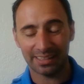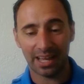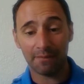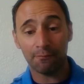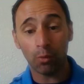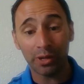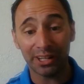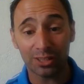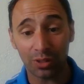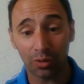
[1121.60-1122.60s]
at 40
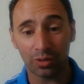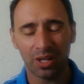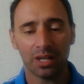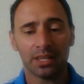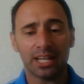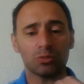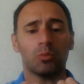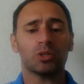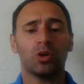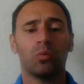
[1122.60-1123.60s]
years old. That's when
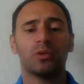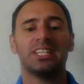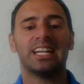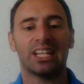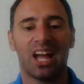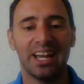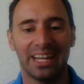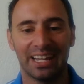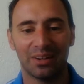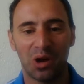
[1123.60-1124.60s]
we're told we're
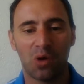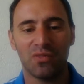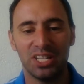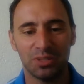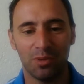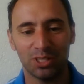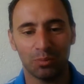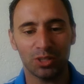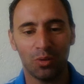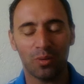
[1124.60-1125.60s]
declining our range of motion.
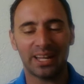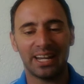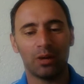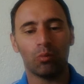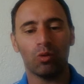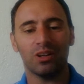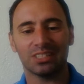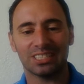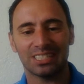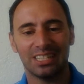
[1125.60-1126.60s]
We're told we're getting
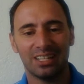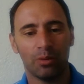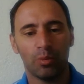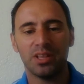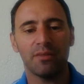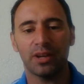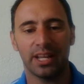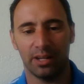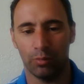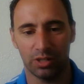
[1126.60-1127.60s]
worse. We're never
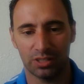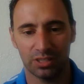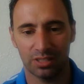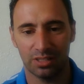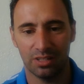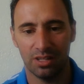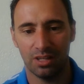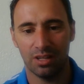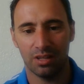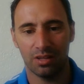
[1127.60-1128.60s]
getting worse.
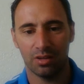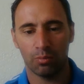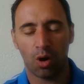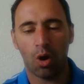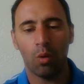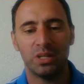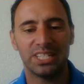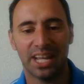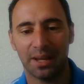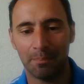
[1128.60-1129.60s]
We're always
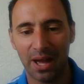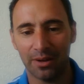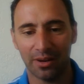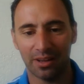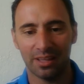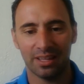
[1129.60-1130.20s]
getting better.